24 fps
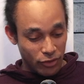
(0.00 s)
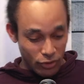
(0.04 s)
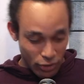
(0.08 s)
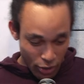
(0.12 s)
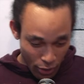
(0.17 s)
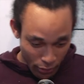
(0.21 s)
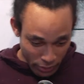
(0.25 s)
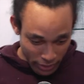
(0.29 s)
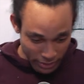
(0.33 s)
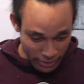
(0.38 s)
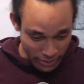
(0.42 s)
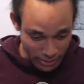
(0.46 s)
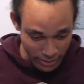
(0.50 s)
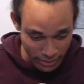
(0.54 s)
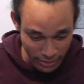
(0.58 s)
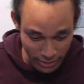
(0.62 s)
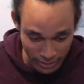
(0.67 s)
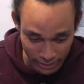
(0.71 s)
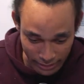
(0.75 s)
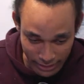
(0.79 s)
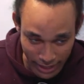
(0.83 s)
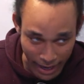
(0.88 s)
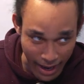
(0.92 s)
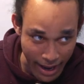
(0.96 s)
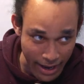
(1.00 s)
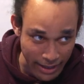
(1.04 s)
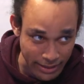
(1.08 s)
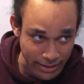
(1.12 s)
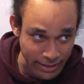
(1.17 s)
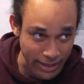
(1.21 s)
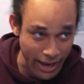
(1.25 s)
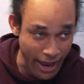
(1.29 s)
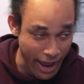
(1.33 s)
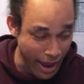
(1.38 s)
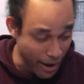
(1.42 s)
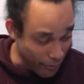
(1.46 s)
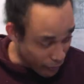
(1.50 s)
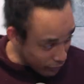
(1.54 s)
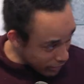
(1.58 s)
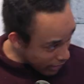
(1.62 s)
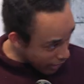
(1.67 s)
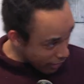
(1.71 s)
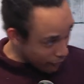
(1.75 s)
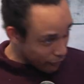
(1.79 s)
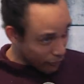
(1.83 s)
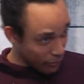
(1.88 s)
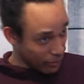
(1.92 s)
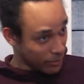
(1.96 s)
you noticed that every
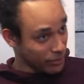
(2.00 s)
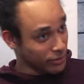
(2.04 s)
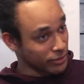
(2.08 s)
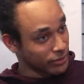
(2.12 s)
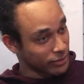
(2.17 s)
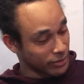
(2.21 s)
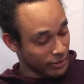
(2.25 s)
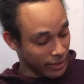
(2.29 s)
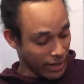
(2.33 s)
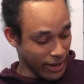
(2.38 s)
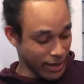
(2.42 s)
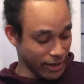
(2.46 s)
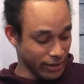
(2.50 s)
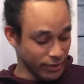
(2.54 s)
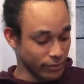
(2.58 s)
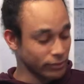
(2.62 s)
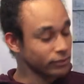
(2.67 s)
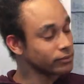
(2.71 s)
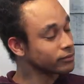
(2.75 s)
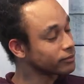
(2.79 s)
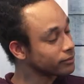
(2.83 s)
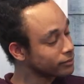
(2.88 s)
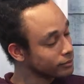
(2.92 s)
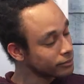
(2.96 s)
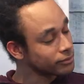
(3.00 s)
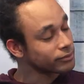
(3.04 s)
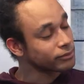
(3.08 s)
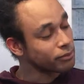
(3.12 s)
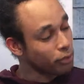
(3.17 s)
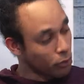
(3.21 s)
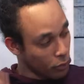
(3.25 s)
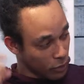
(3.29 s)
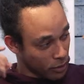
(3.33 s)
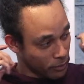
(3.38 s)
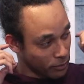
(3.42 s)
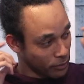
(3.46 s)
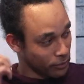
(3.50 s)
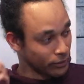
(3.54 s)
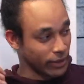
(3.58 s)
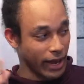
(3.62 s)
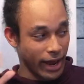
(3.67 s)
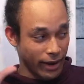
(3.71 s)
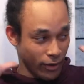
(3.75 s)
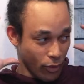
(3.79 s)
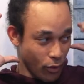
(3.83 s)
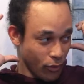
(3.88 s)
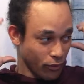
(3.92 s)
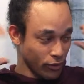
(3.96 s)
headphone, like portable,
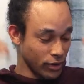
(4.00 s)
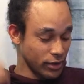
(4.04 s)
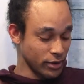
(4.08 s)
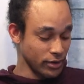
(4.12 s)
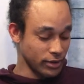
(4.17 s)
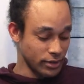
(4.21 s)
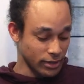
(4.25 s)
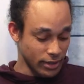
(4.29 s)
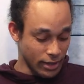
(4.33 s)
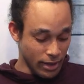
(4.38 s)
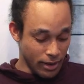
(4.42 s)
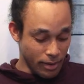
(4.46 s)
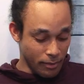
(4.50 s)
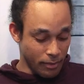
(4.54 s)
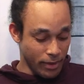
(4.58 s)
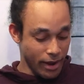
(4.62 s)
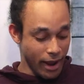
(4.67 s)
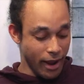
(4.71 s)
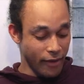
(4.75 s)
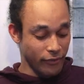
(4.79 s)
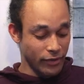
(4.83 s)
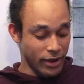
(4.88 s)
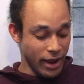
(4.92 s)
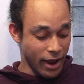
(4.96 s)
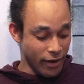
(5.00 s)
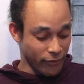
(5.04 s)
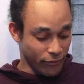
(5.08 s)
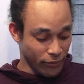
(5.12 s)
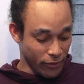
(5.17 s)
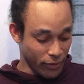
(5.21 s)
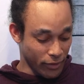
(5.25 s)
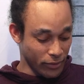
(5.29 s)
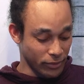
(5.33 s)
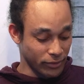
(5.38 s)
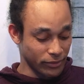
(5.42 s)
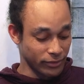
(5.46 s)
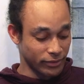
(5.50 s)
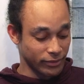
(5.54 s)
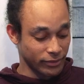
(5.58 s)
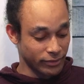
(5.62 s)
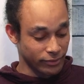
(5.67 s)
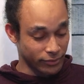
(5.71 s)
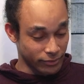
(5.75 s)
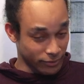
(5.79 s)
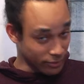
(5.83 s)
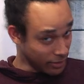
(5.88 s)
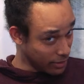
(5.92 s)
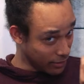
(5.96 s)
not over ears, yeah. but every headphone,
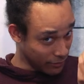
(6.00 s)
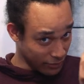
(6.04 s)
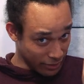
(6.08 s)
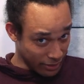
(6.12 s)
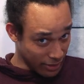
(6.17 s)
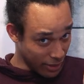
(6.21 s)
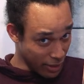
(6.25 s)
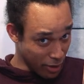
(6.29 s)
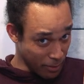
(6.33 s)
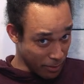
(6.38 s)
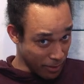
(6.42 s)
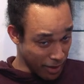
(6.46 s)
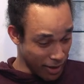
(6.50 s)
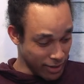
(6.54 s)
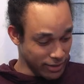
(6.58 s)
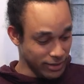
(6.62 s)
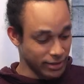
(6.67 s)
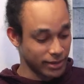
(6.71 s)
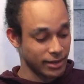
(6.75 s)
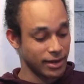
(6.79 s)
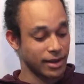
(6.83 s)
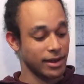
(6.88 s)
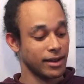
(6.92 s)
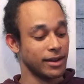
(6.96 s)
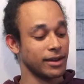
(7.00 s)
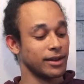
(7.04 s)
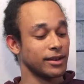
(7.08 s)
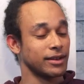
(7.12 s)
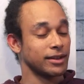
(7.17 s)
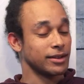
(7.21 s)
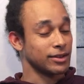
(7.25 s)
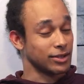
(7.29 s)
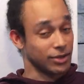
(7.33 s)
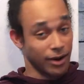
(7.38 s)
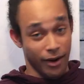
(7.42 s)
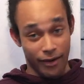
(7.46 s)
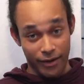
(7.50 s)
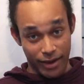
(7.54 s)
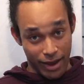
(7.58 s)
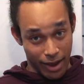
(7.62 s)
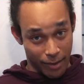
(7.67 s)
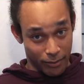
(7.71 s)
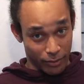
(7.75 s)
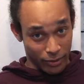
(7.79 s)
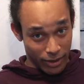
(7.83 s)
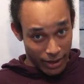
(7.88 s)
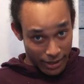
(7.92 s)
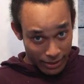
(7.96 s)
even the AirPods, sorry,
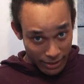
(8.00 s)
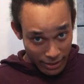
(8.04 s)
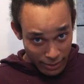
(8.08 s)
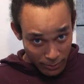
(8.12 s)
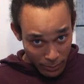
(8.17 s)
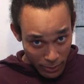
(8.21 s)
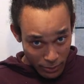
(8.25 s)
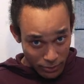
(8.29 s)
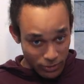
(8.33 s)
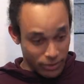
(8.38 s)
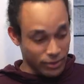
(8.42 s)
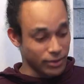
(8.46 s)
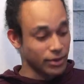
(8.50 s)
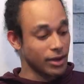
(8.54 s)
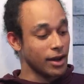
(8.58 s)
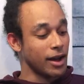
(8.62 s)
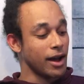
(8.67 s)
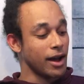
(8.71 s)
Apple, gotta expose you."